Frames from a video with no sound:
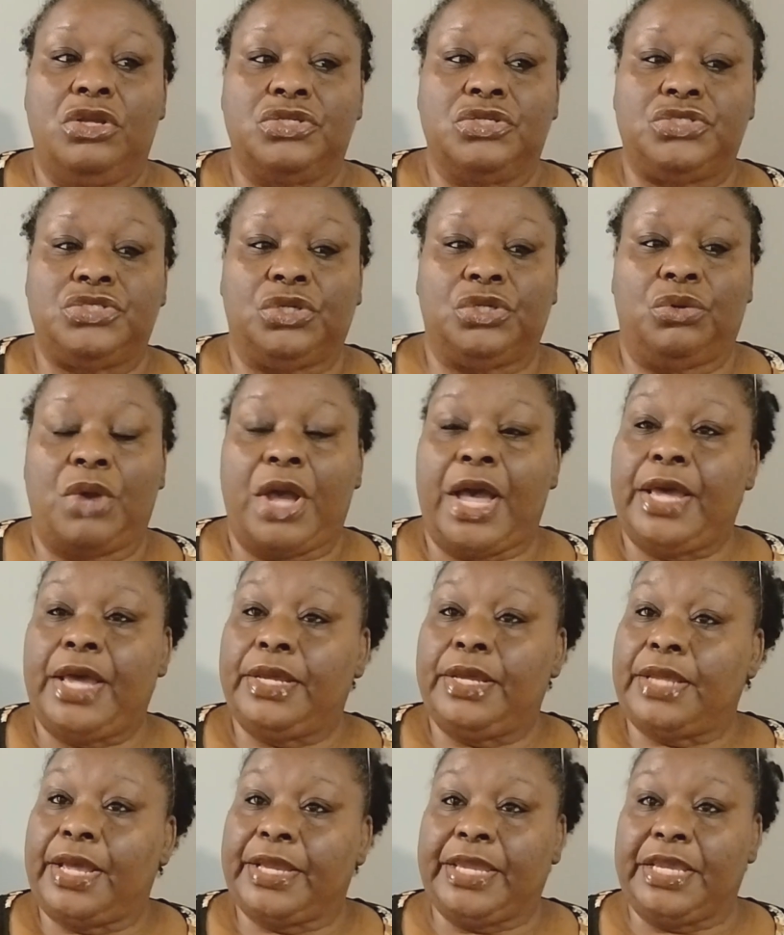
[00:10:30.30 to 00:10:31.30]
so
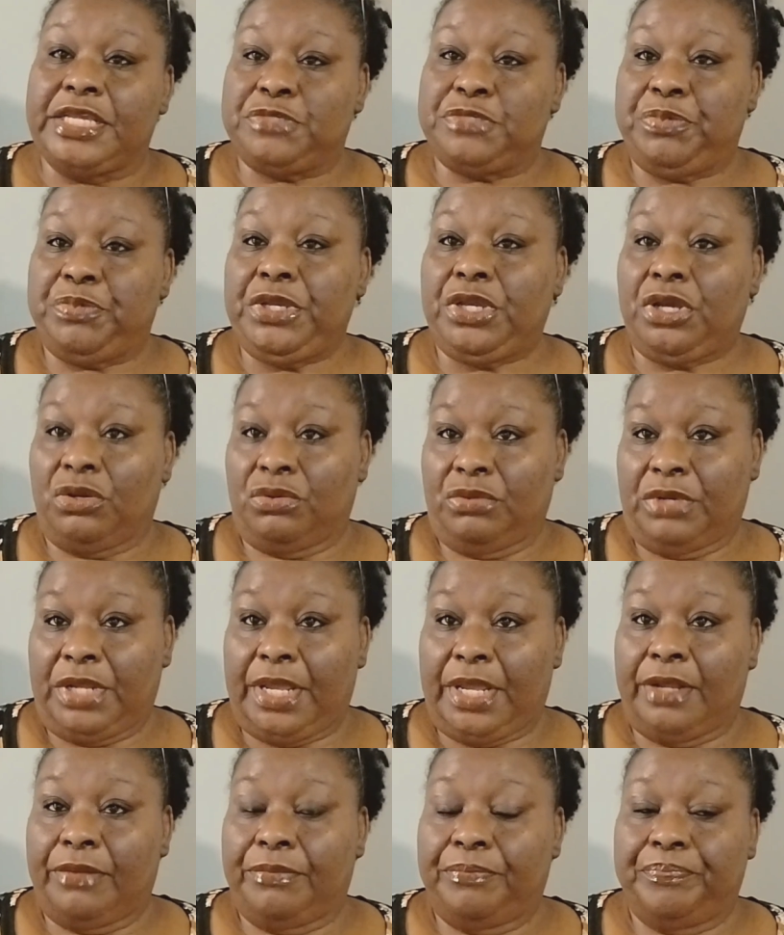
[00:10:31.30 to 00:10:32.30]
I can't speak on
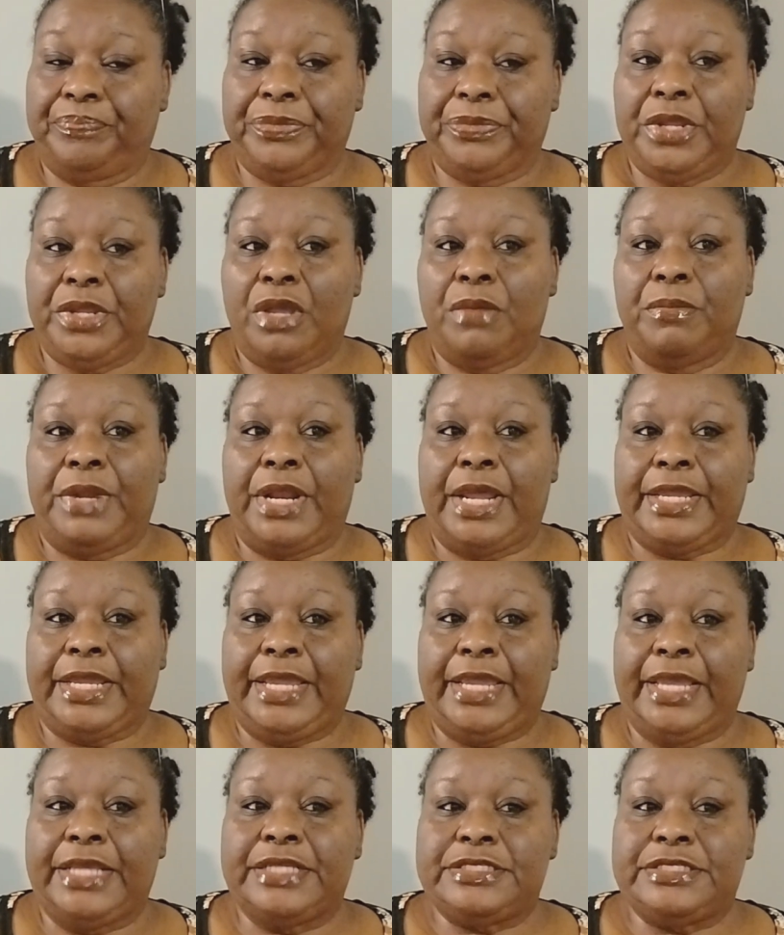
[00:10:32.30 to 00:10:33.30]
that. But I
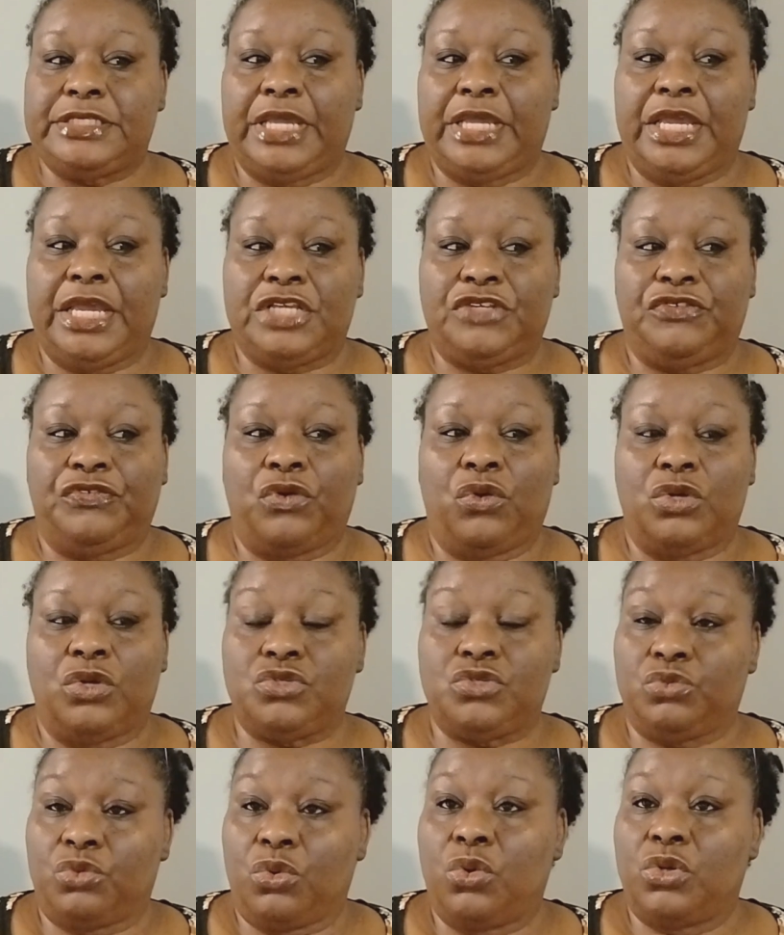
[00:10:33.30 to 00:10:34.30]
can say as
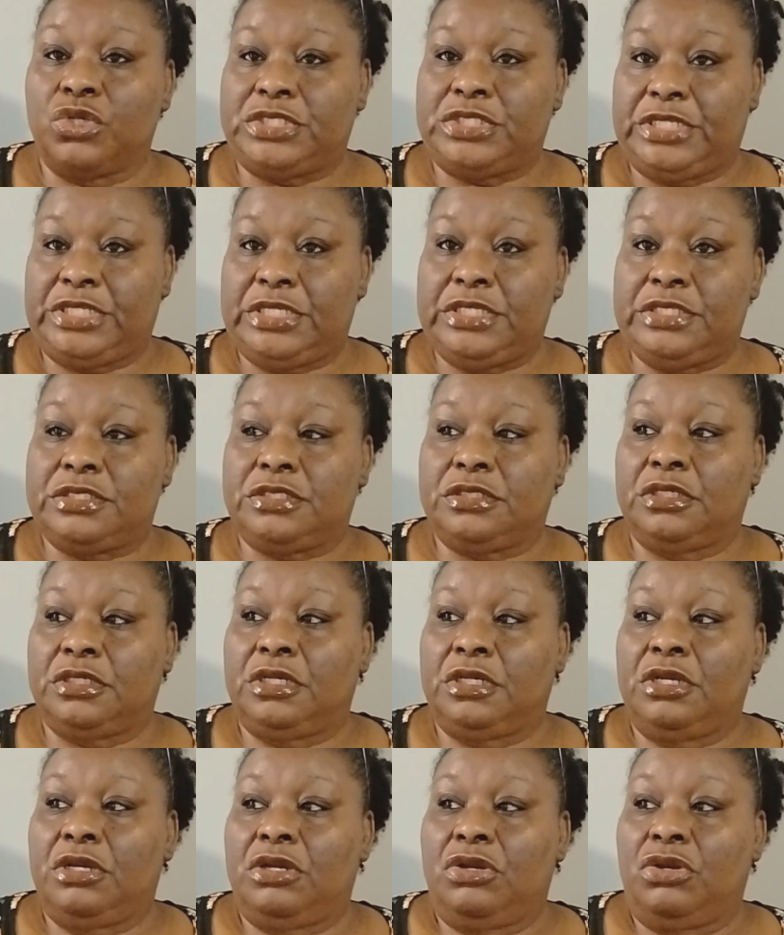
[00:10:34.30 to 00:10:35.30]
far as royalties,
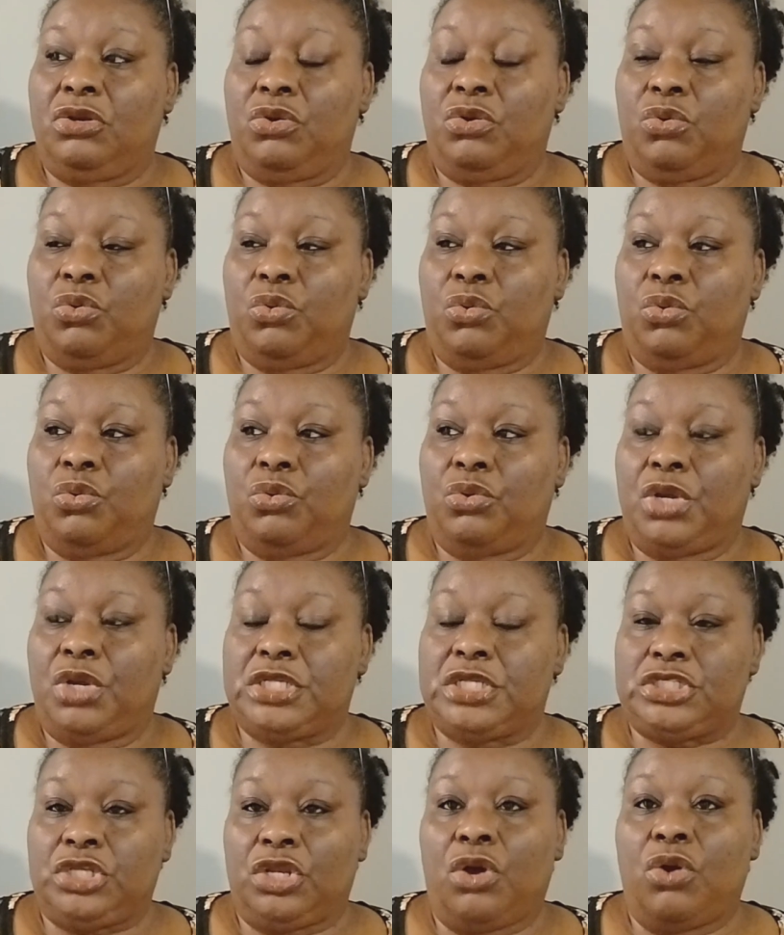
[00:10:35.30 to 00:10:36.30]

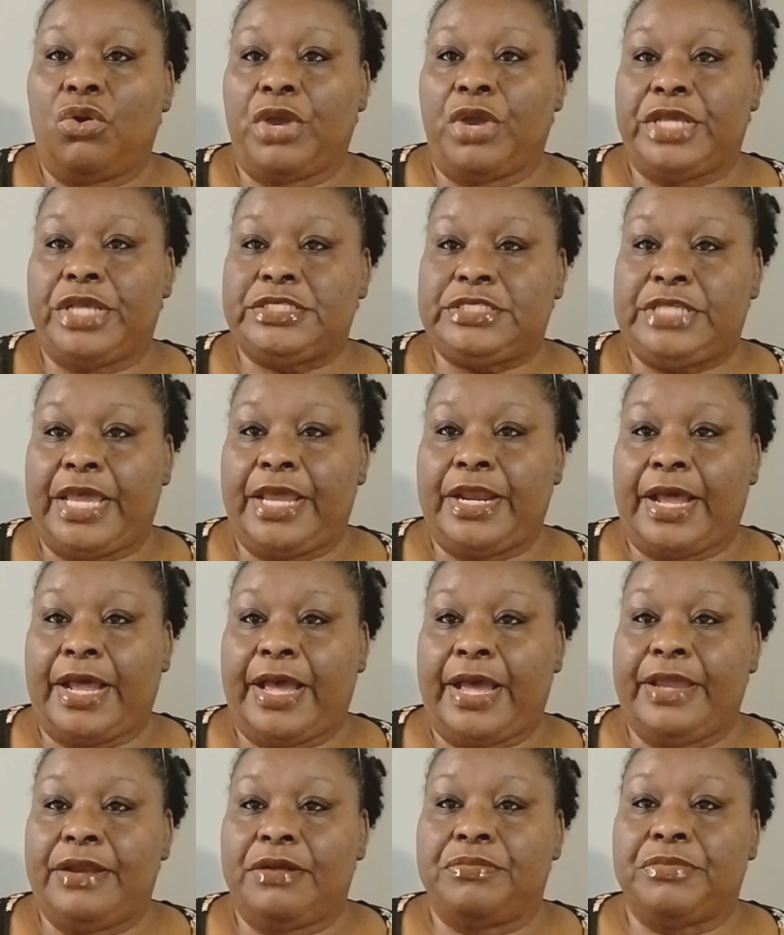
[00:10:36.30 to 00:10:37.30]
as long as that
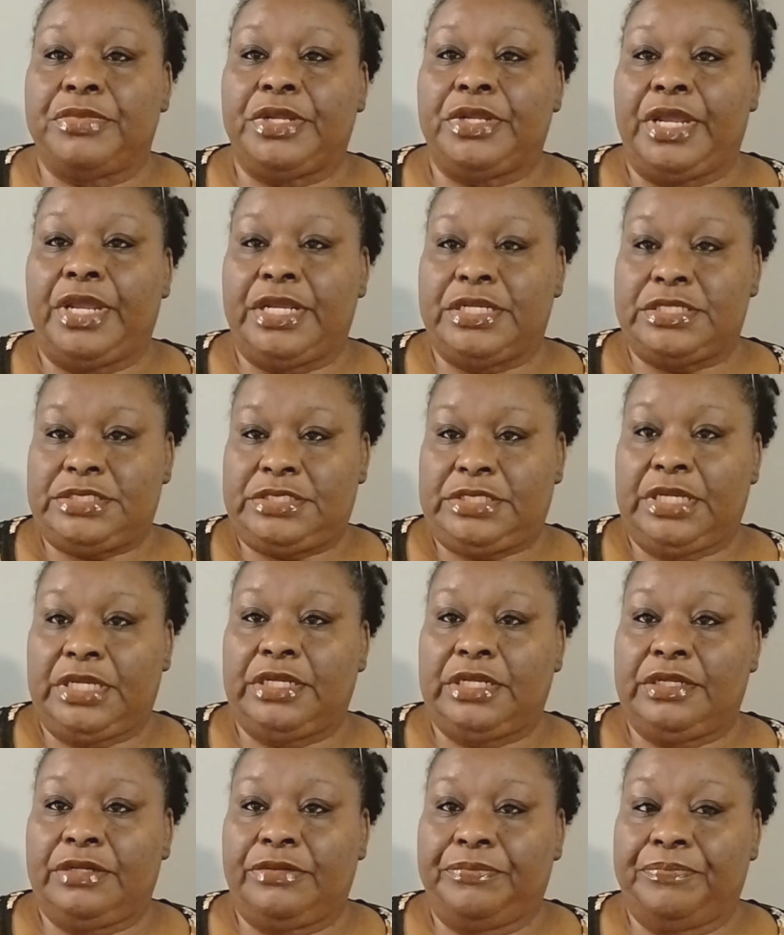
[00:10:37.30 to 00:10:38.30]
item is
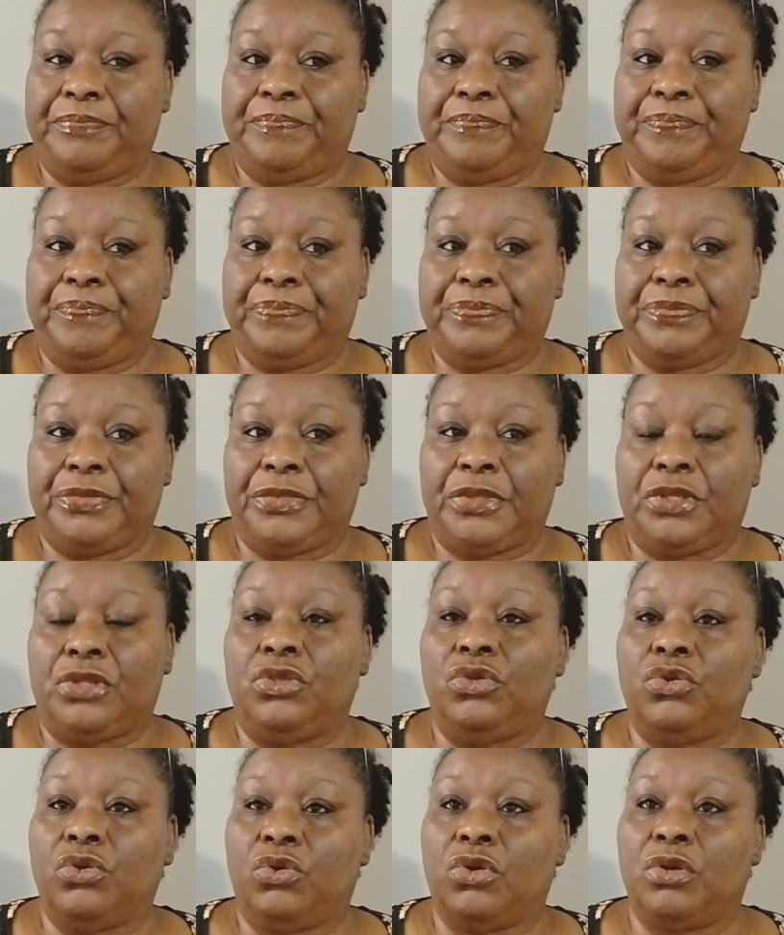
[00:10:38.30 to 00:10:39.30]
selling,
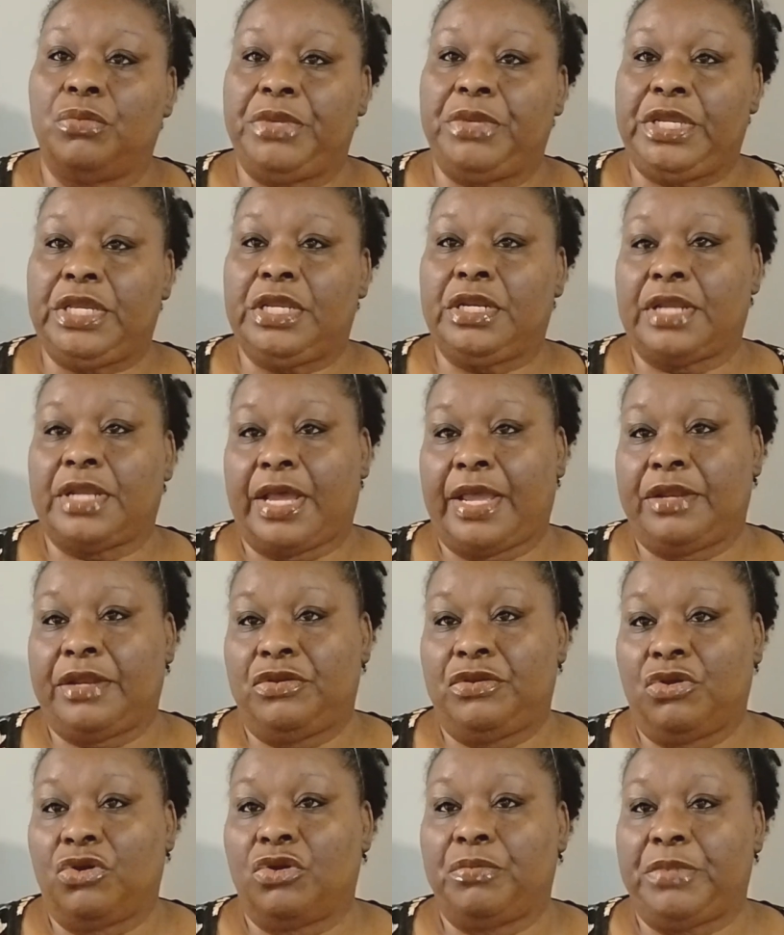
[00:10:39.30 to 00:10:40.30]
you're gonna be getting
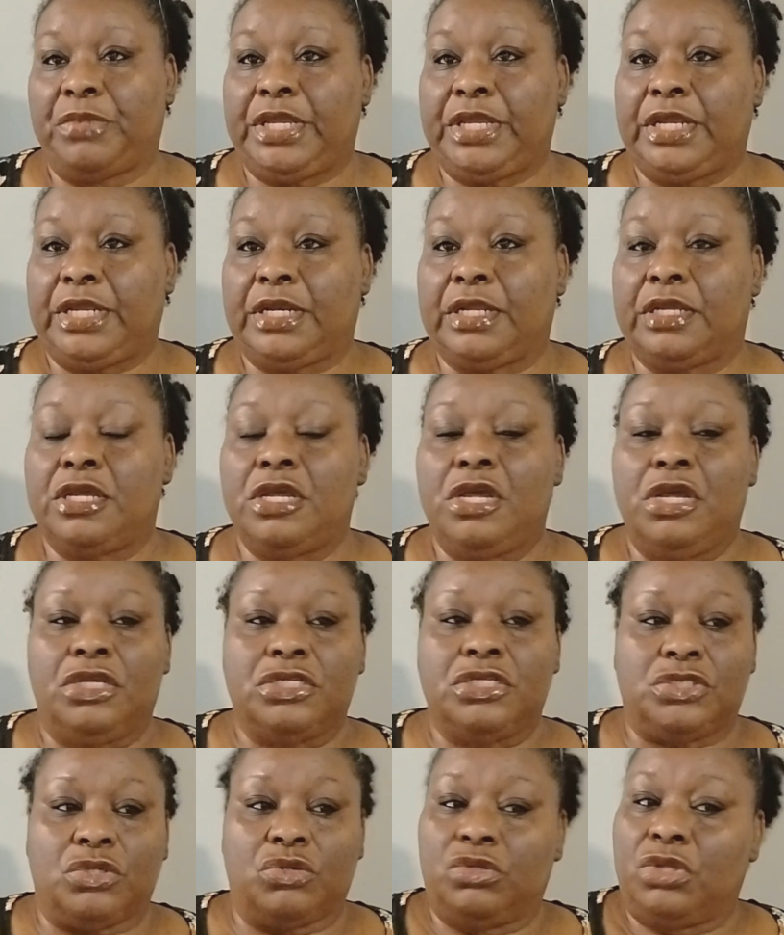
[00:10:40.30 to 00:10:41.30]
it.
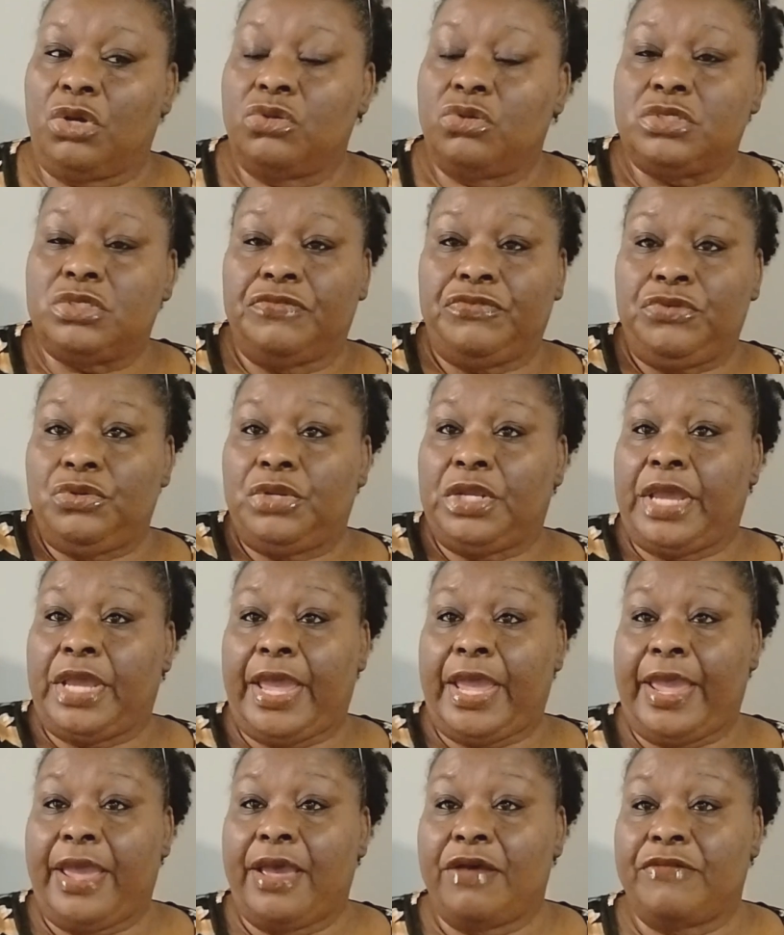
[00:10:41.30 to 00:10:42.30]
So those of you that
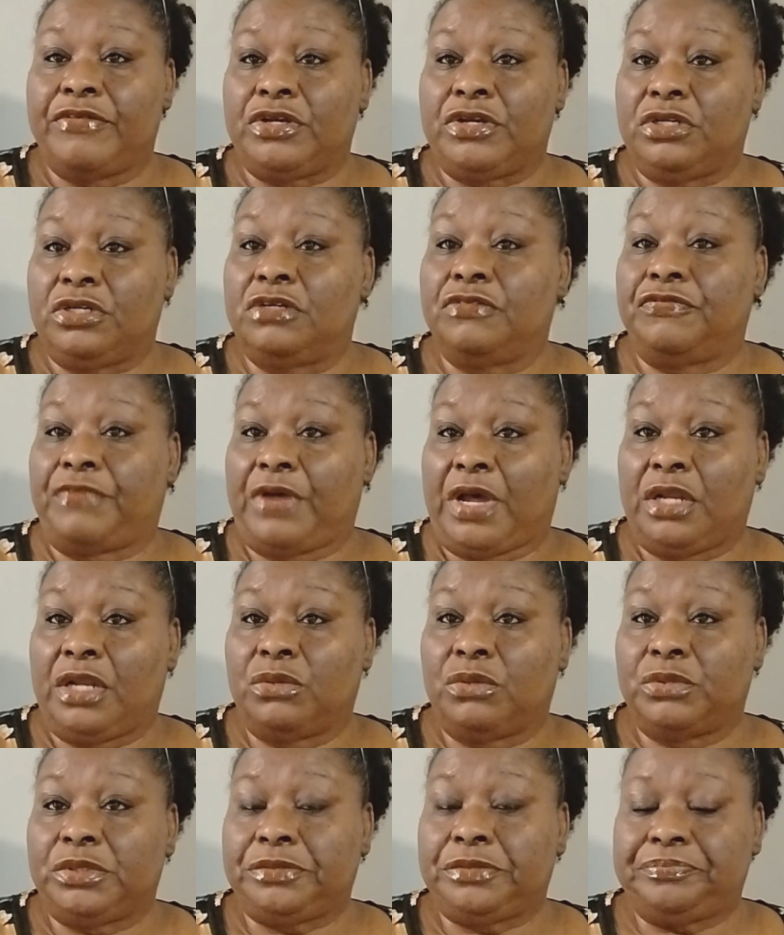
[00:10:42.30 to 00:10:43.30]
have a good
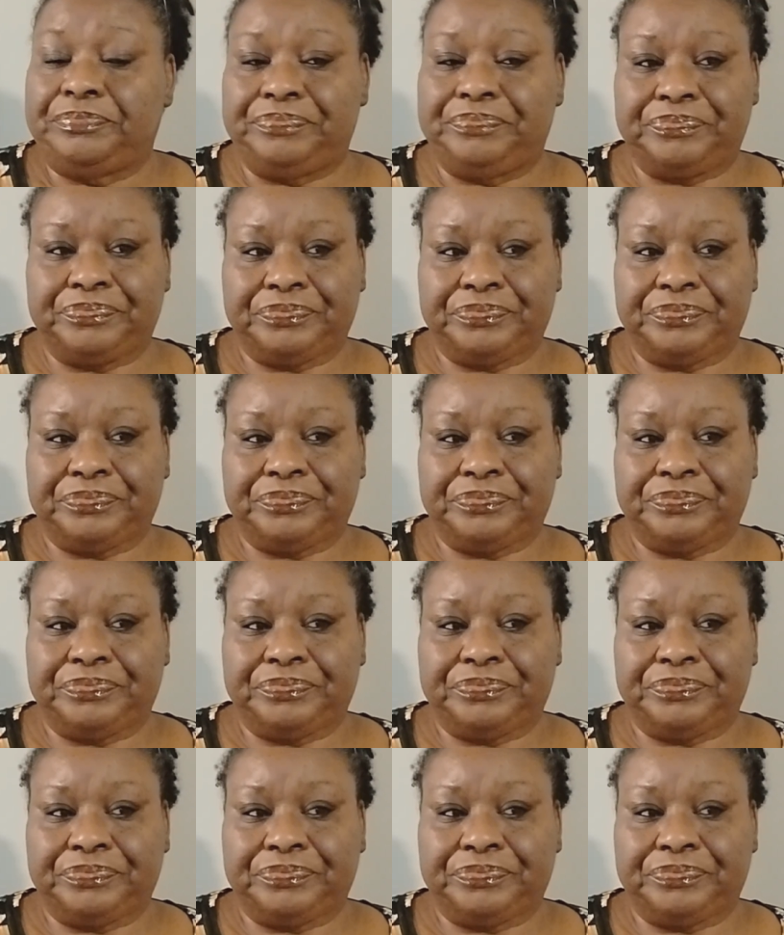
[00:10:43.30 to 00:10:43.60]
following,